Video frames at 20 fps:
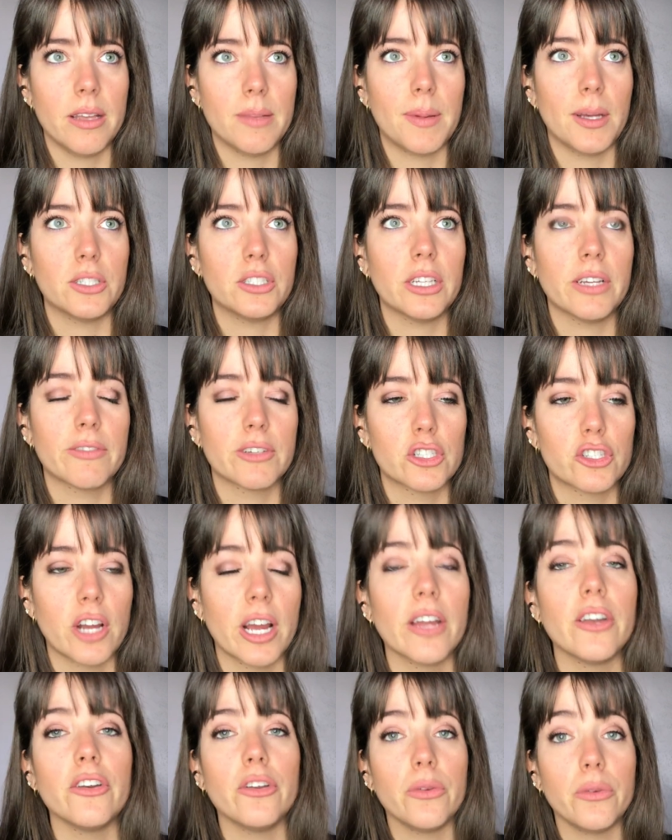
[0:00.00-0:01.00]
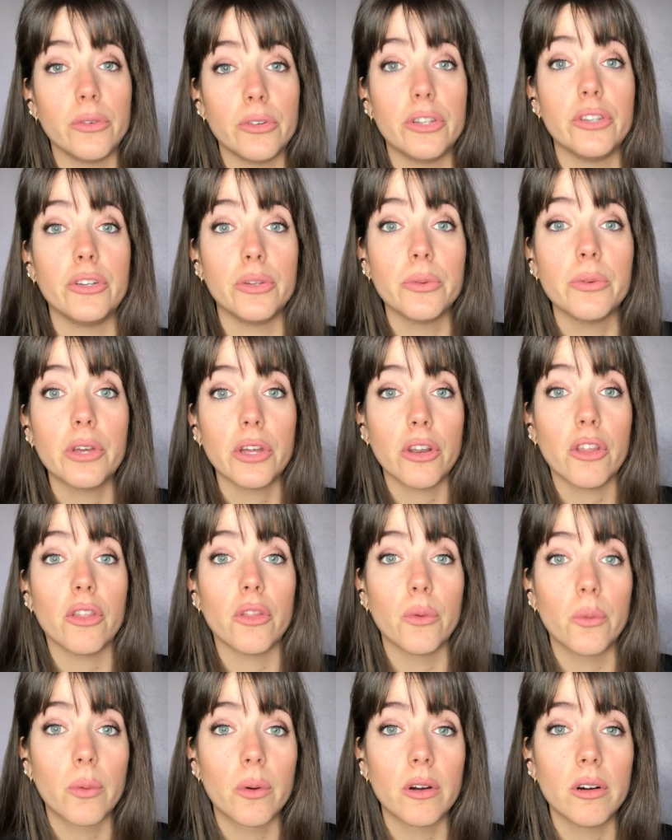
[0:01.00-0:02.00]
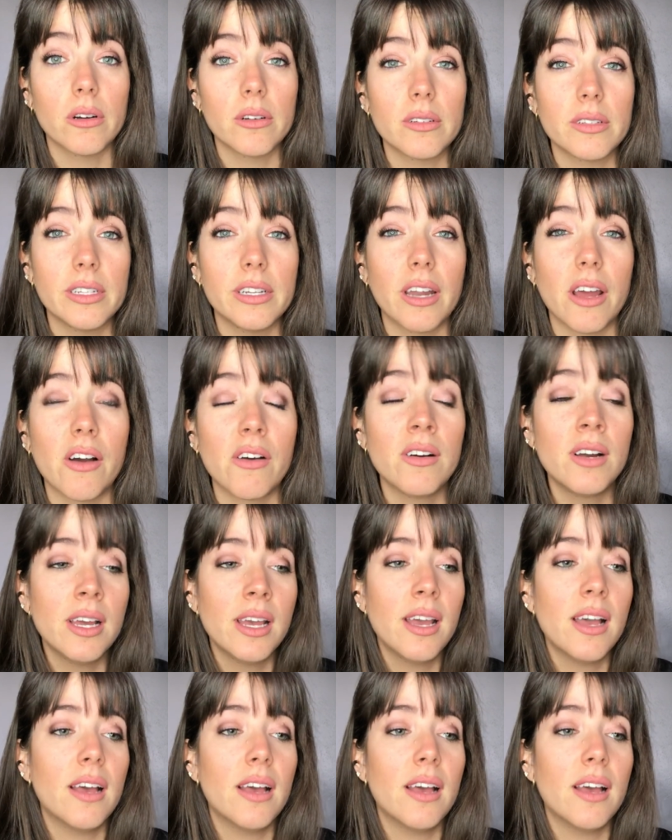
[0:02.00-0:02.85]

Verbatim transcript: especially if you're trying to do good in the world, you know?